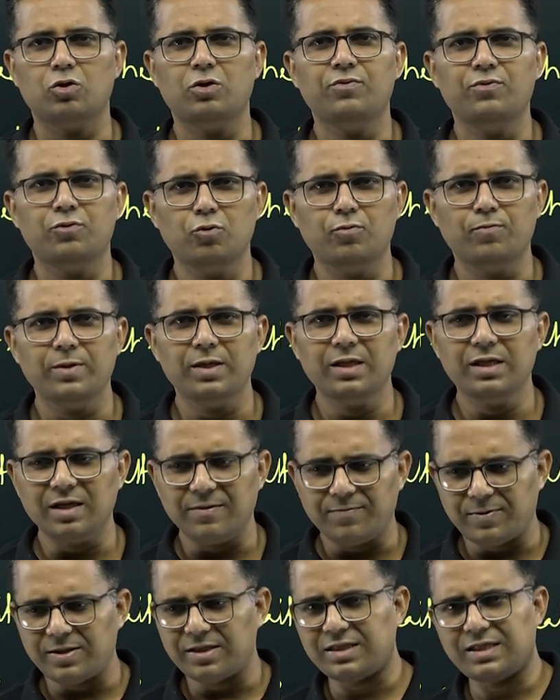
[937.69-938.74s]
if rupee
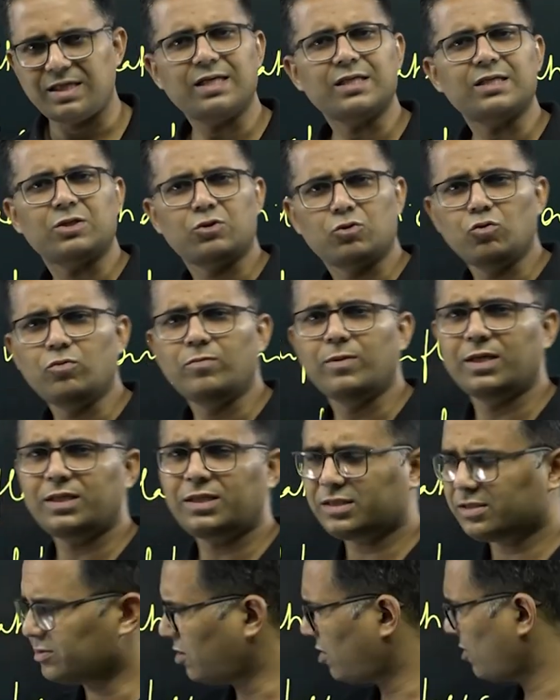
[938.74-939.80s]
depreciates too much,
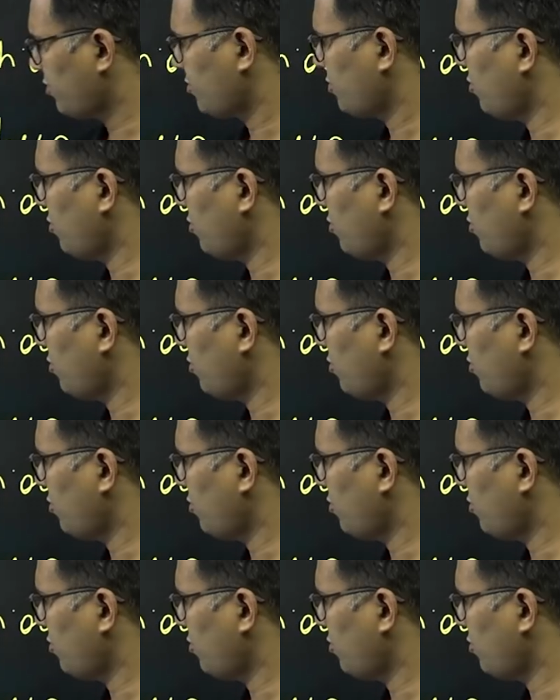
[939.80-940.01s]
of